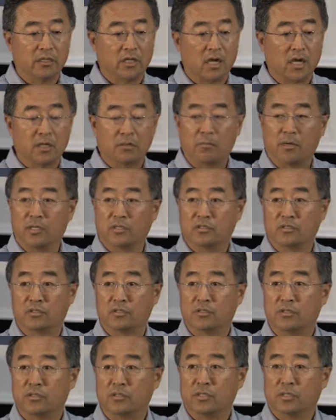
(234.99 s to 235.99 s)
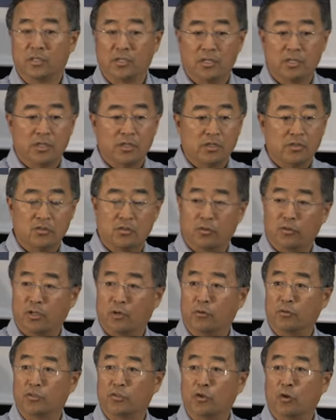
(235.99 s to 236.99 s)
economizers. So there
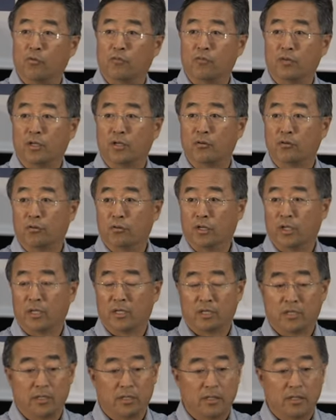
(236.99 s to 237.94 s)
was no free cooling.